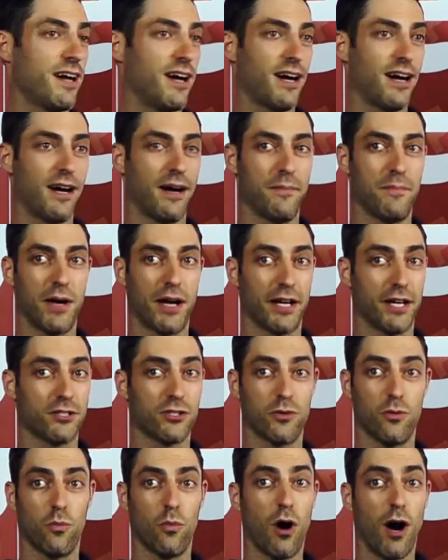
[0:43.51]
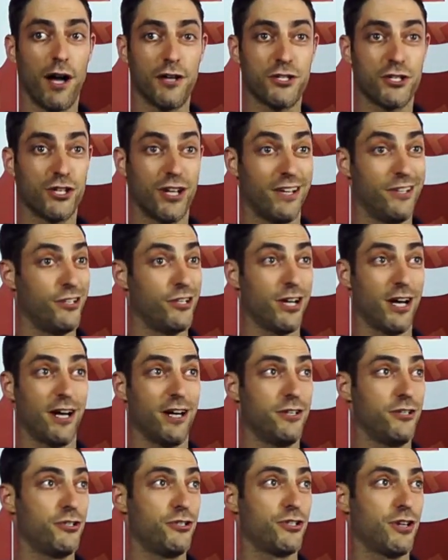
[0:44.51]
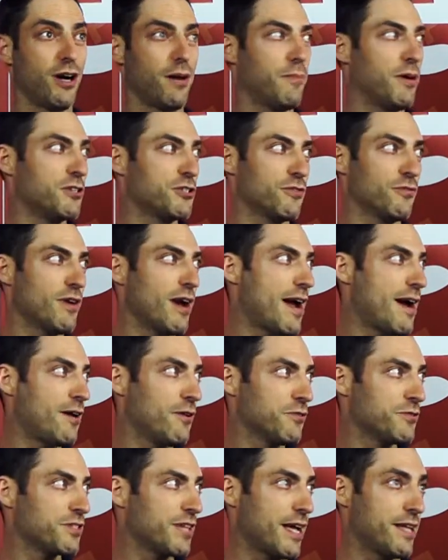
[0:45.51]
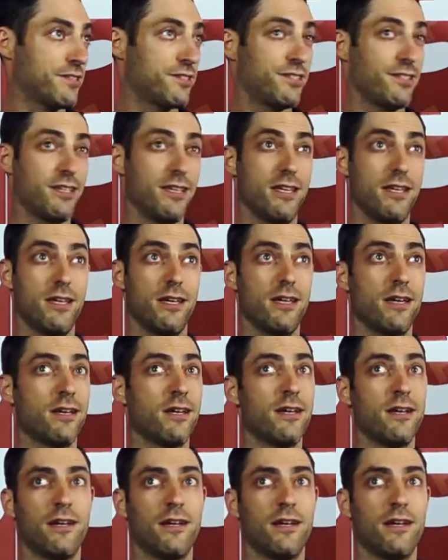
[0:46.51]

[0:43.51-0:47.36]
um, I got to watch and judge a bunch of rounds and see